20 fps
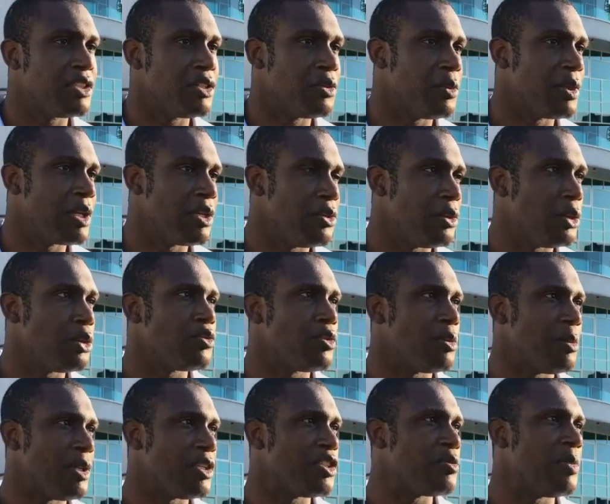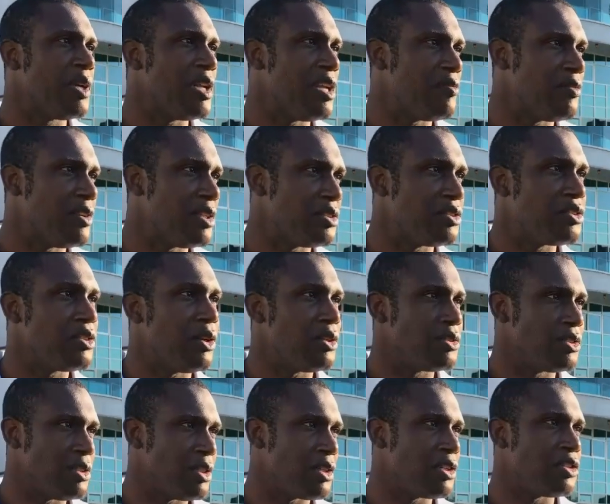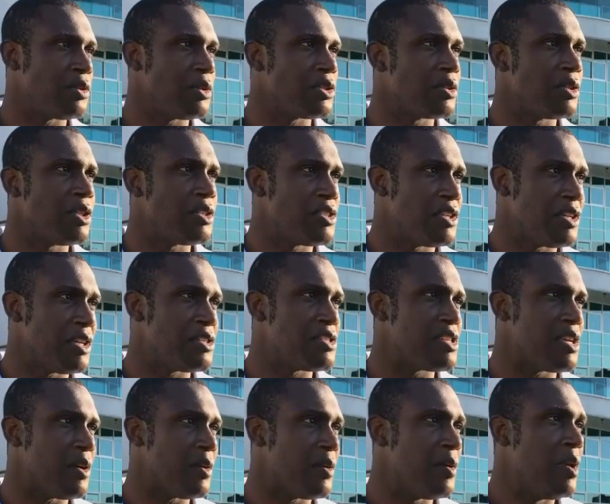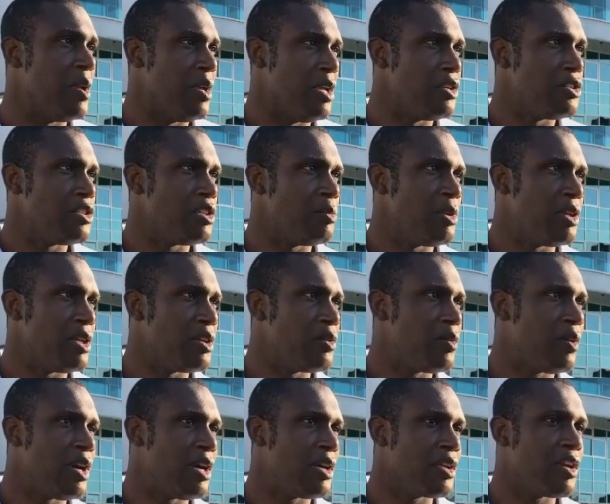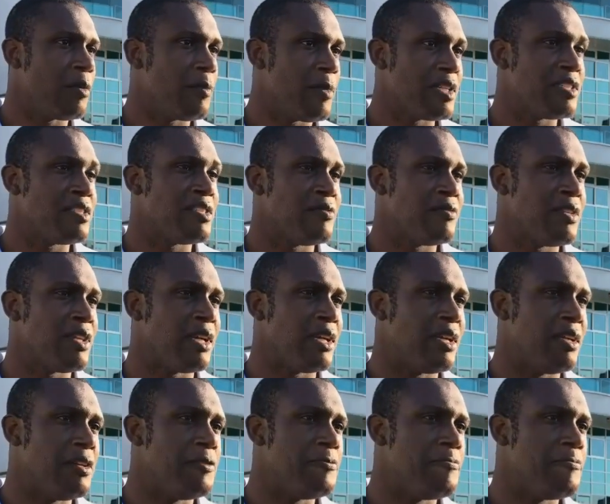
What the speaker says: who we can use for a bit of spin if it starts to look as though it's going to turn, so should be quite a competitive day.